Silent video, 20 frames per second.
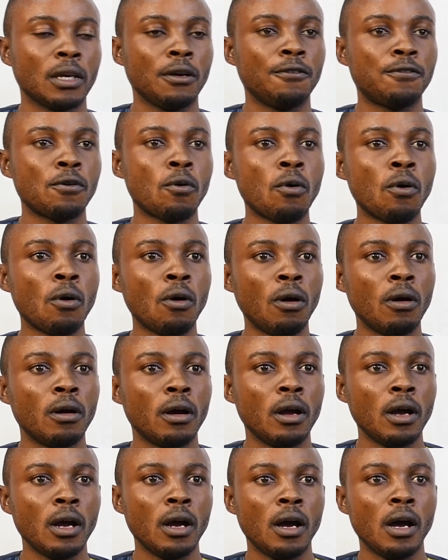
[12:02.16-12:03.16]

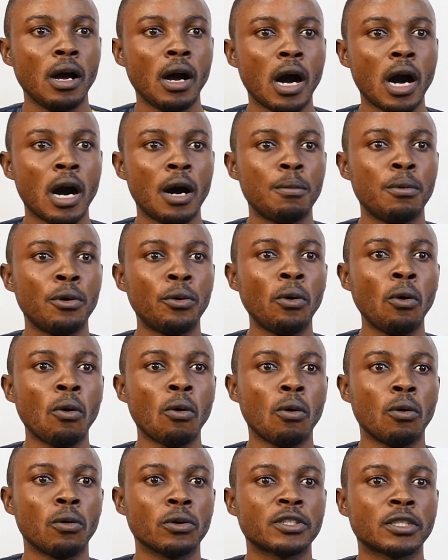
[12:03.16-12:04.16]
4. I
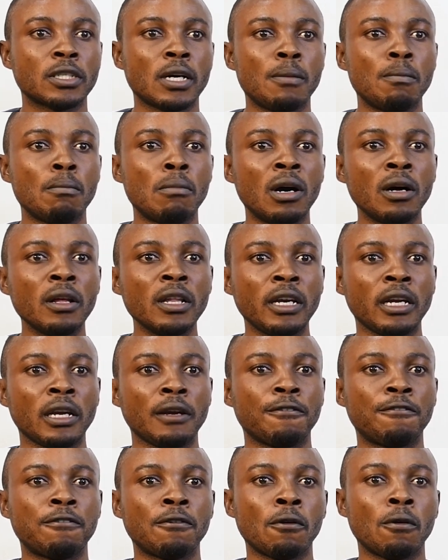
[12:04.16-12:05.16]
borrow some
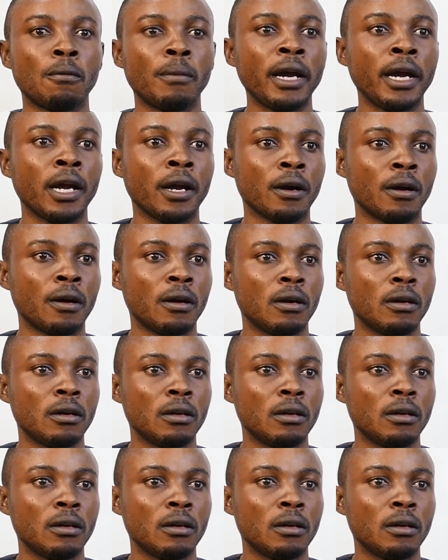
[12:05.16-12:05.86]
money from her.